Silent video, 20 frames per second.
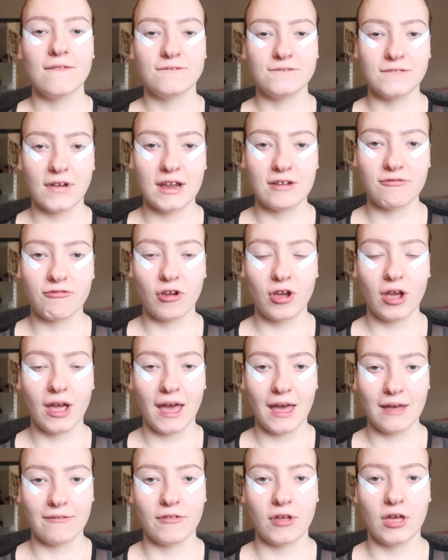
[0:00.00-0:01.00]
favourite
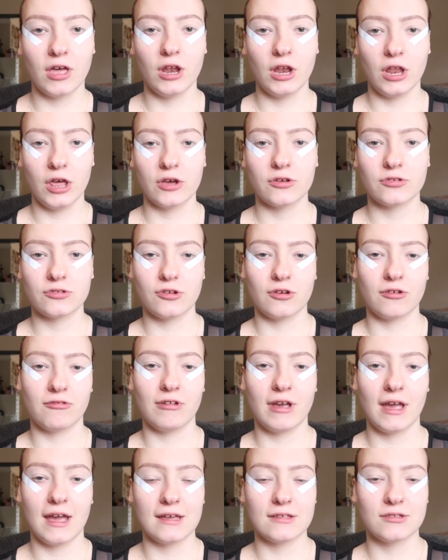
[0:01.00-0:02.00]
ever looks to
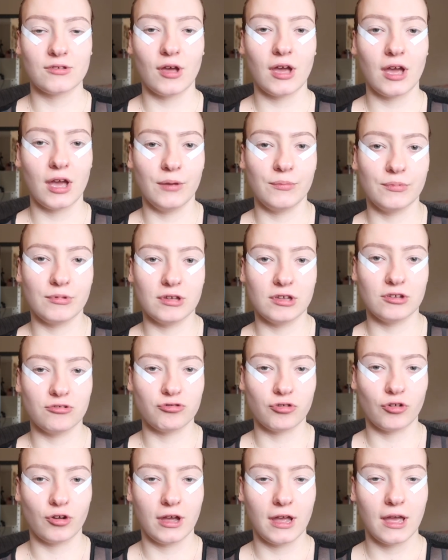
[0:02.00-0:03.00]
create, so I hope you
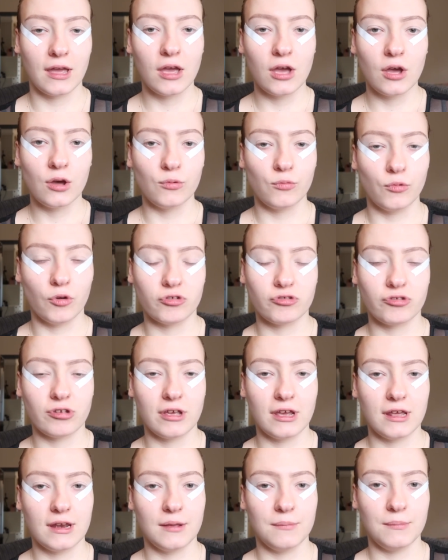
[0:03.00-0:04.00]
enjoy
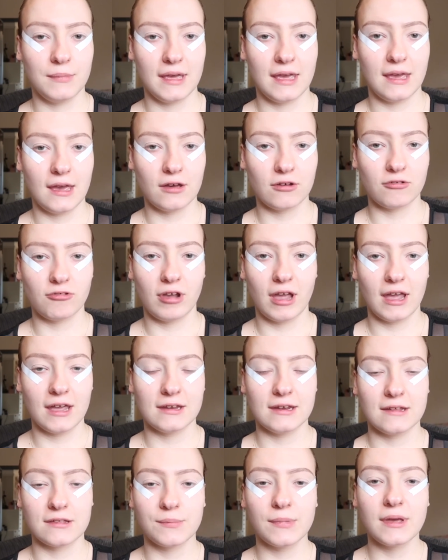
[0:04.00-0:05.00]
watching me create
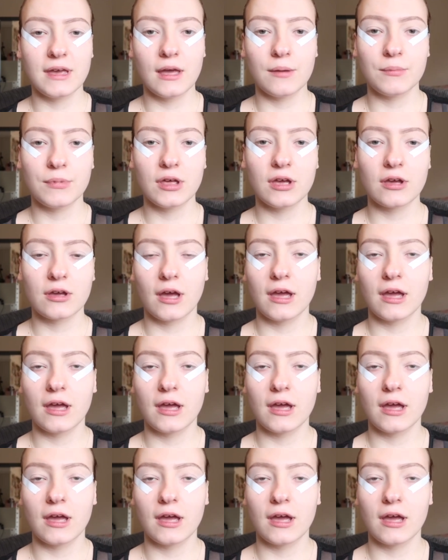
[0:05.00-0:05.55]
this makeup look.